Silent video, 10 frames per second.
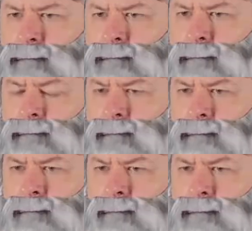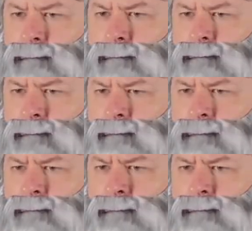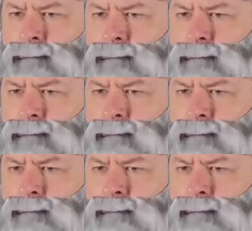No one is speaking in this clip.